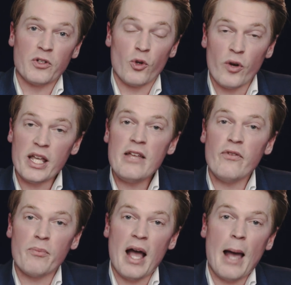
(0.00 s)
or
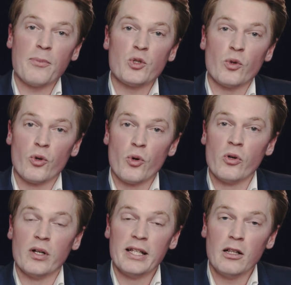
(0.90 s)
even perhaps to
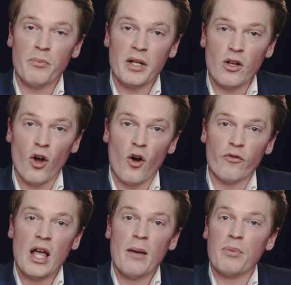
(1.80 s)
accrue a little bit of
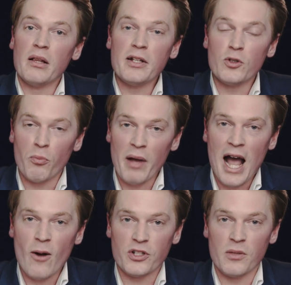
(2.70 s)
political
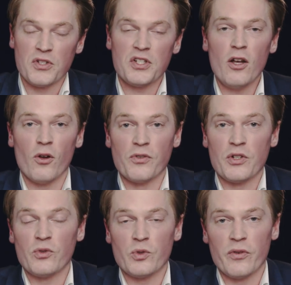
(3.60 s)
power to themselves,
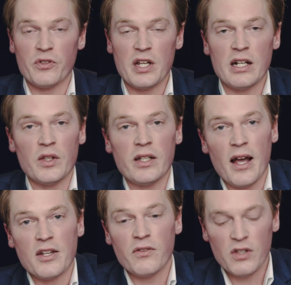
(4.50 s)
as we've seen in the
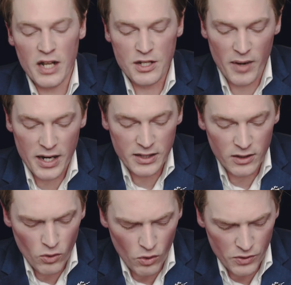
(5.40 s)
case of the Tasmanian
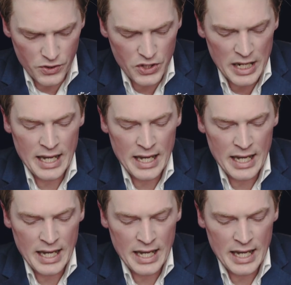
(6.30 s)
laws.